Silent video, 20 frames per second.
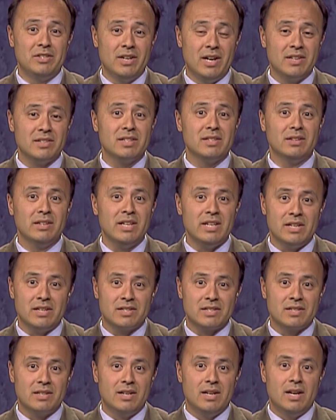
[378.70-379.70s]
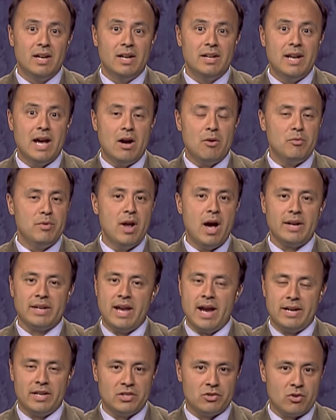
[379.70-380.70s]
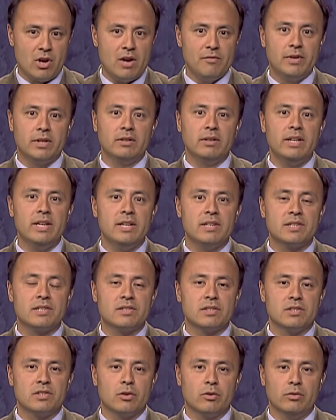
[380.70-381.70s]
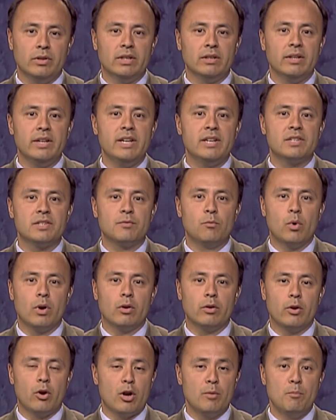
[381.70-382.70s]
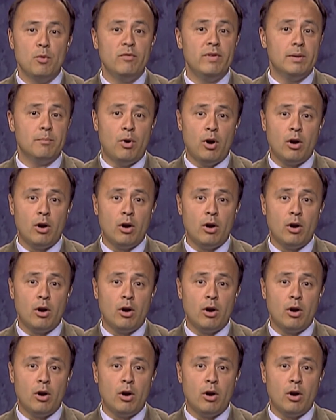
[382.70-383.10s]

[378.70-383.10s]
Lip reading: a dozen leaks. Now, not catastrophic leaks, certainly leaks where there are moving